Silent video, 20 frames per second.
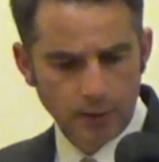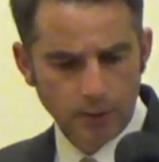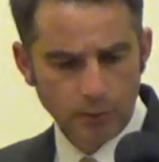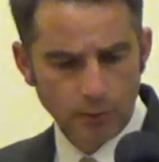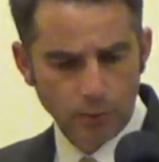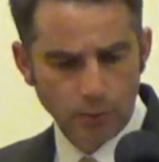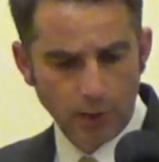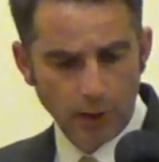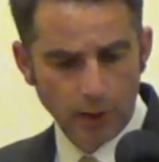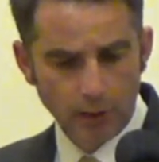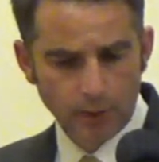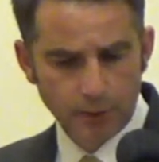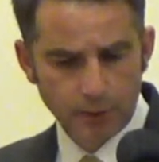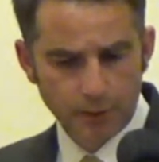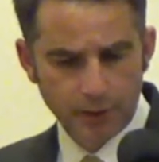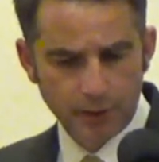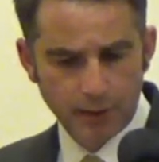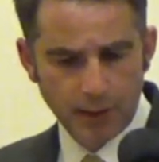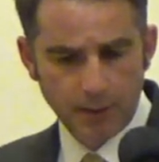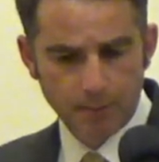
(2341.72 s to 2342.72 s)
The world
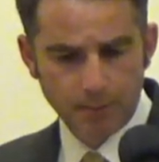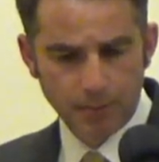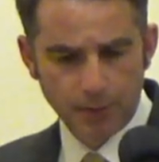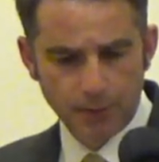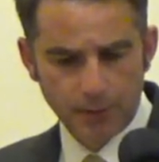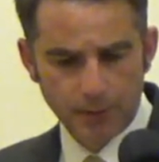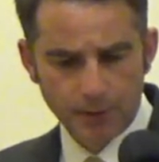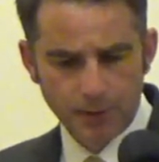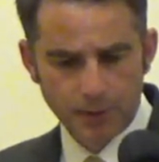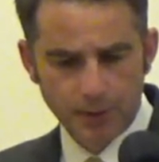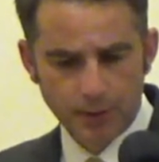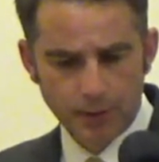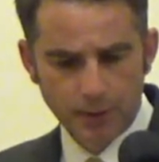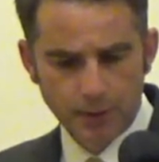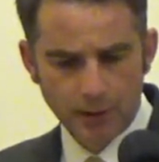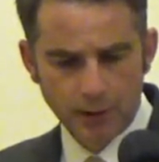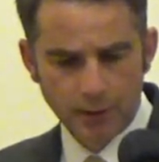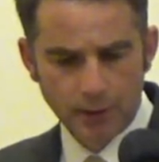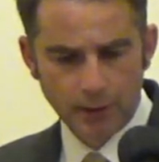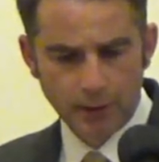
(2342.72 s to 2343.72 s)
trembles
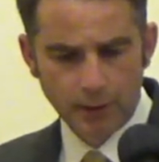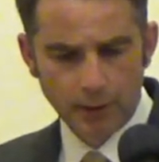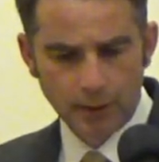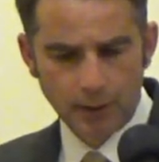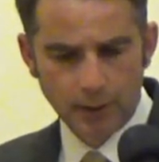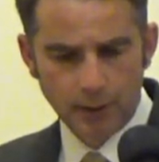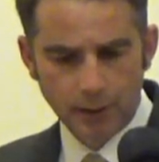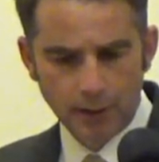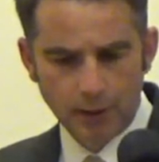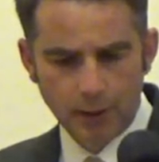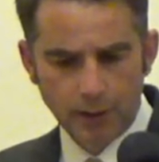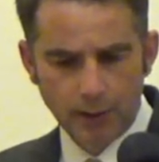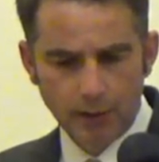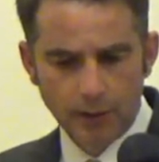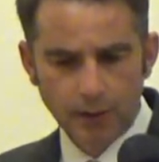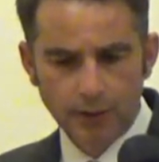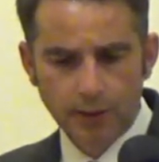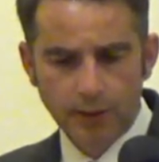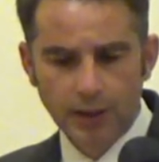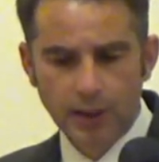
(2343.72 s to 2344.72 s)
in
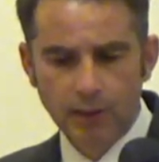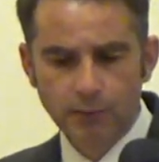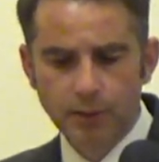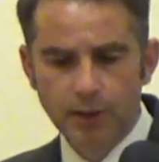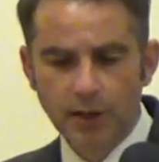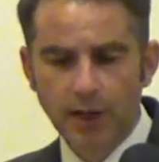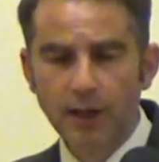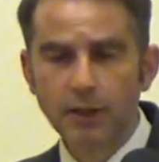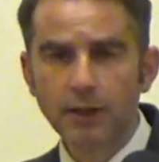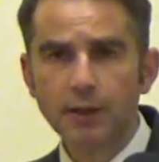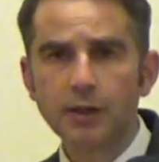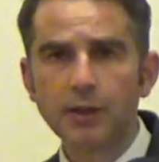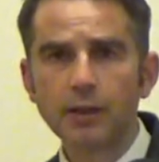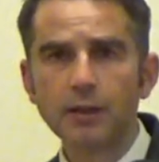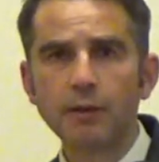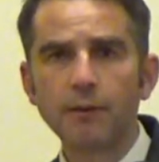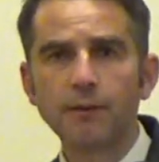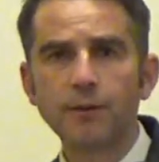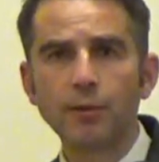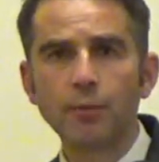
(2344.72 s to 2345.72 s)
the great
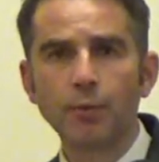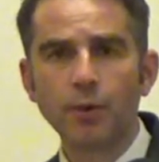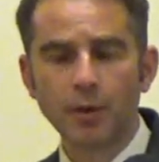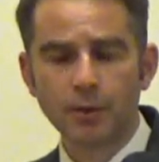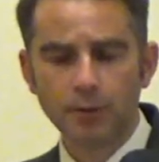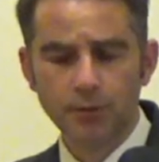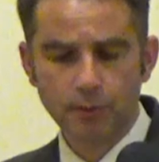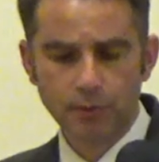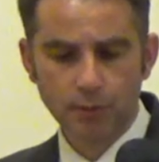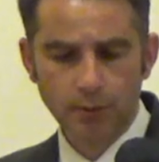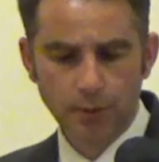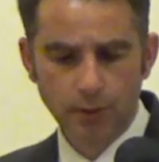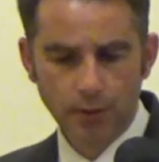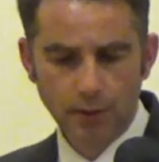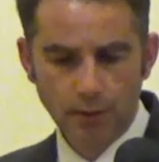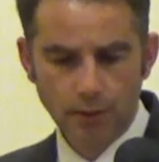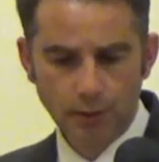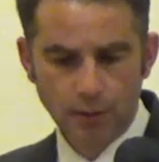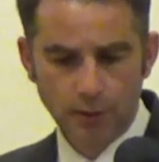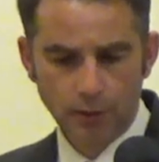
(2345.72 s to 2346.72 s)
reality of the one
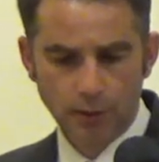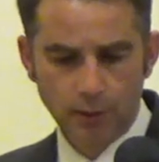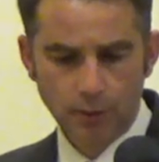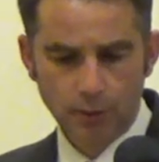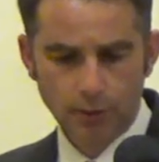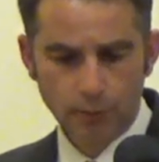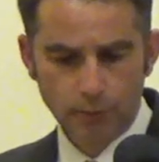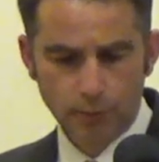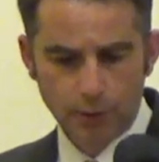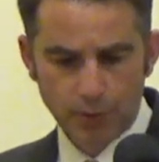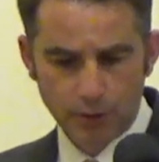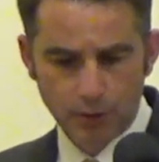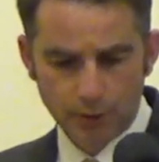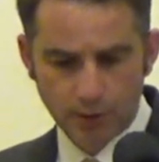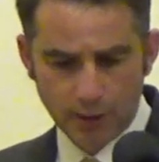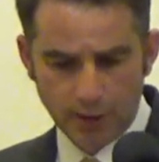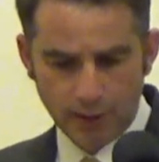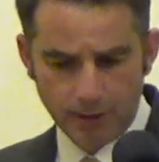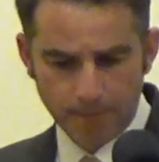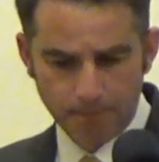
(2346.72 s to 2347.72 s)
who is to
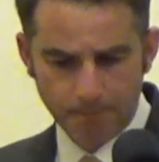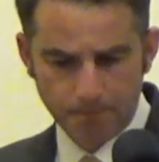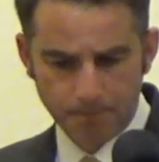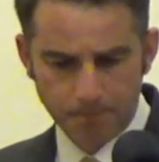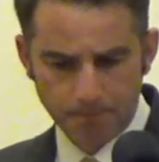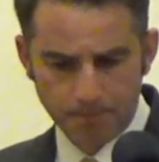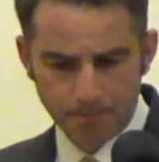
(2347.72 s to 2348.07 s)
come.